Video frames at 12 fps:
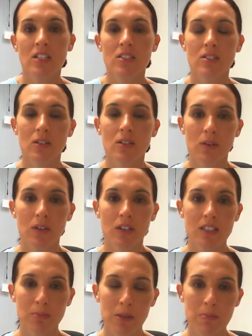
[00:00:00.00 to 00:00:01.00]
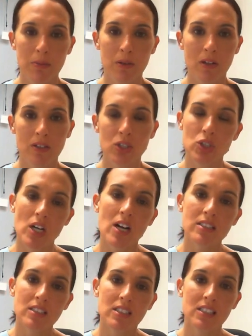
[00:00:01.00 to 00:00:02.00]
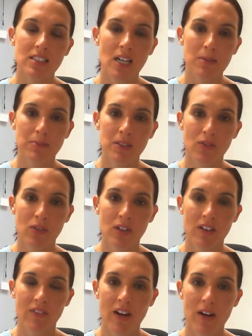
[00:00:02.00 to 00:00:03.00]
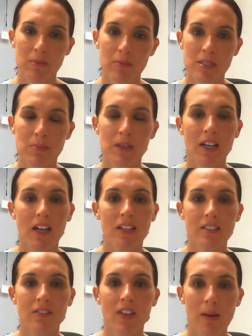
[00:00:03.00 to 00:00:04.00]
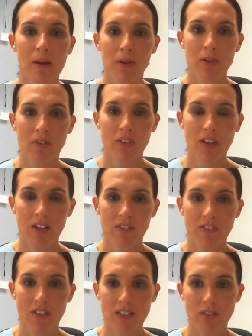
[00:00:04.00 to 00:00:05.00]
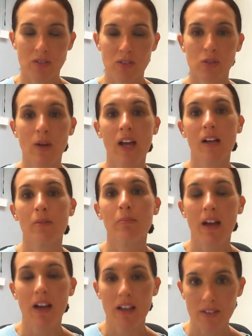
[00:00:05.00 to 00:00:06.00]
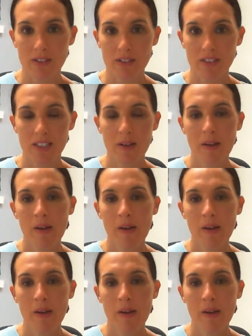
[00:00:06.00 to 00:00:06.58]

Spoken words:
So these people are drawn to these types of work environments because of that motivating factor to help others.